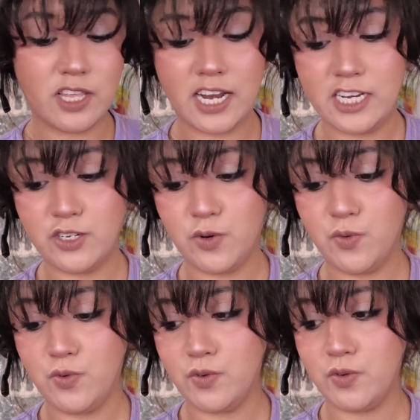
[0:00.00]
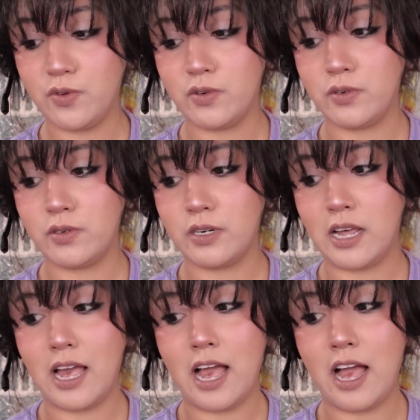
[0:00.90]
that I don't
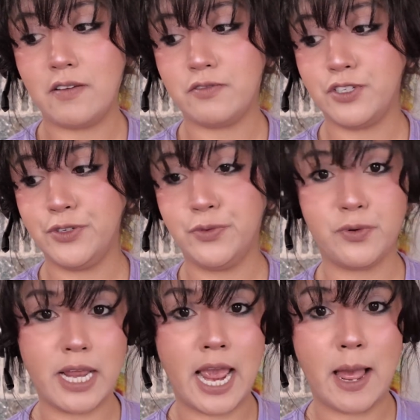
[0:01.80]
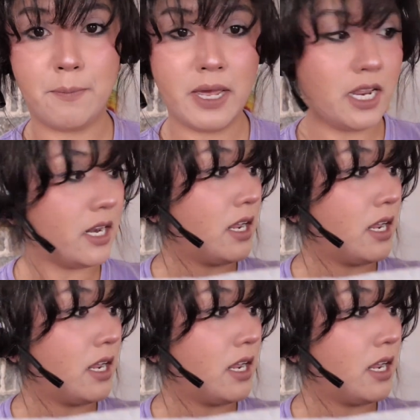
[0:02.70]
have to re-hem it,